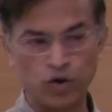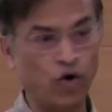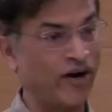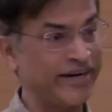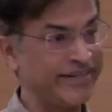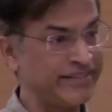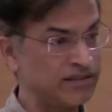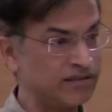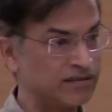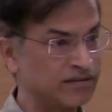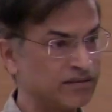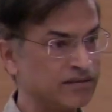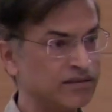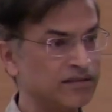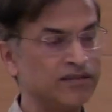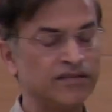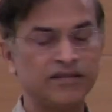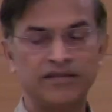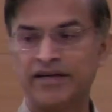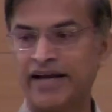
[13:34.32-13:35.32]
Noyce,
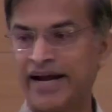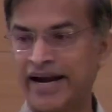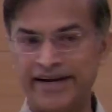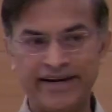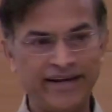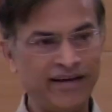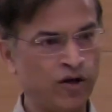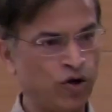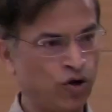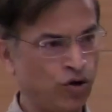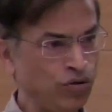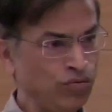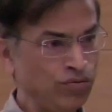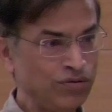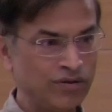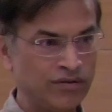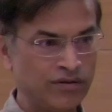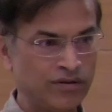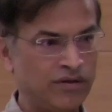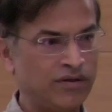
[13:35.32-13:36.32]
Andy
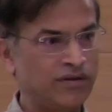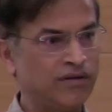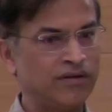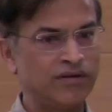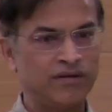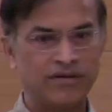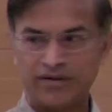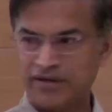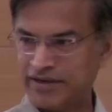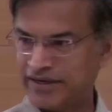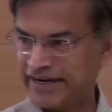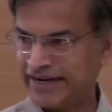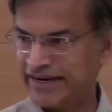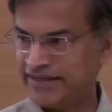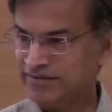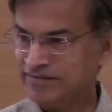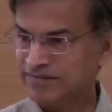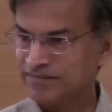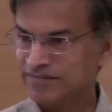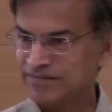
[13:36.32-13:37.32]
Grove,
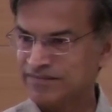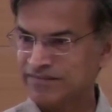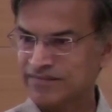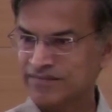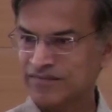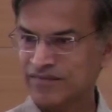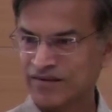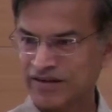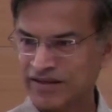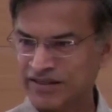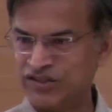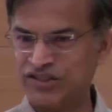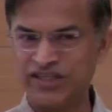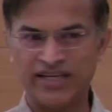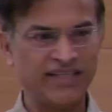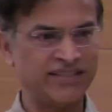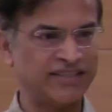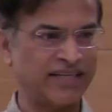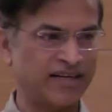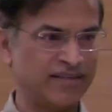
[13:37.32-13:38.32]
and
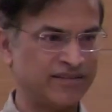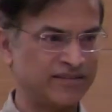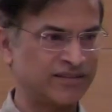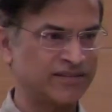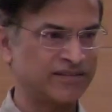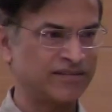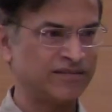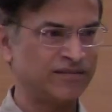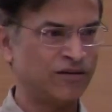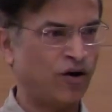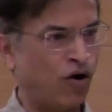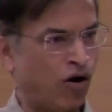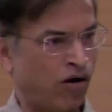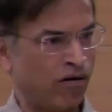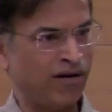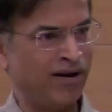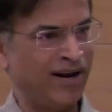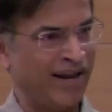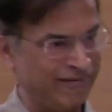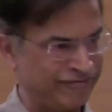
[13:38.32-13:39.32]
Jerry Sanders
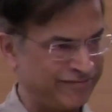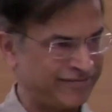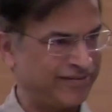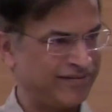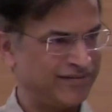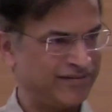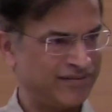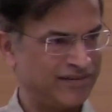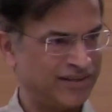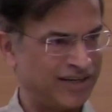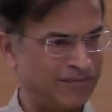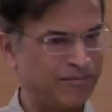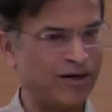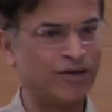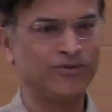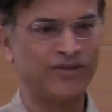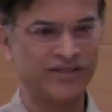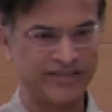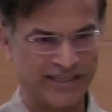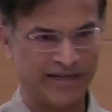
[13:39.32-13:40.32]
all left.
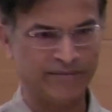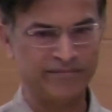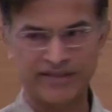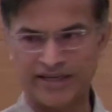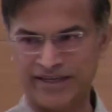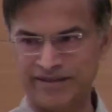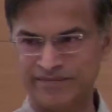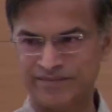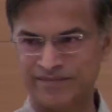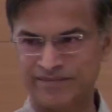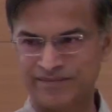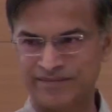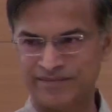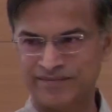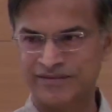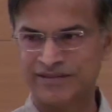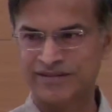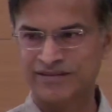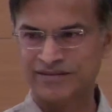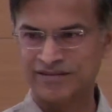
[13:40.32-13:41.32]
About the same
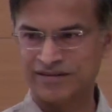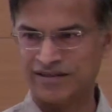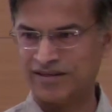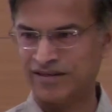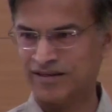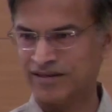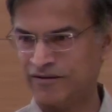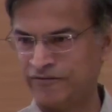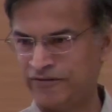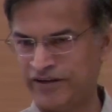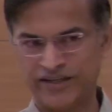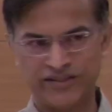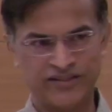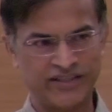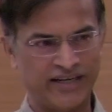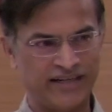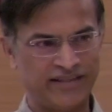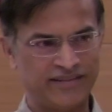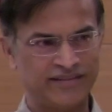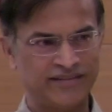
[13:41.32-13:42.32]
time,
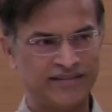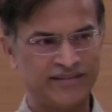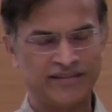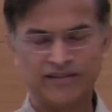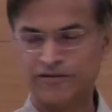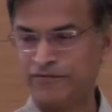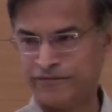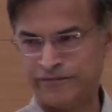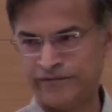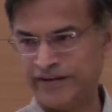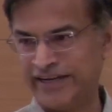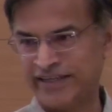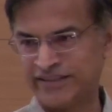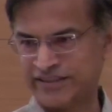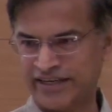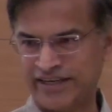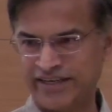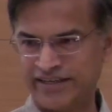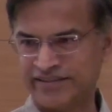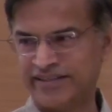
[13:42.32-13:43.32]
Fairchild.
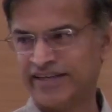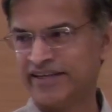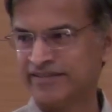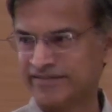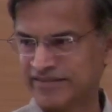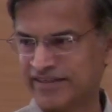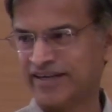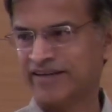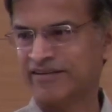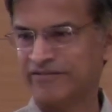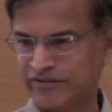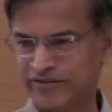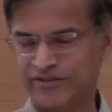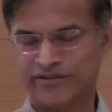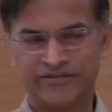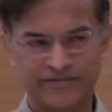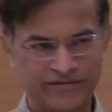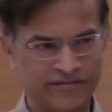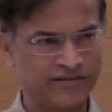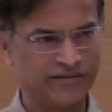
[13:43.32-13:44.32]
Fairchild then kind of, you
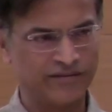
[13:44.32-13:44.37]
know,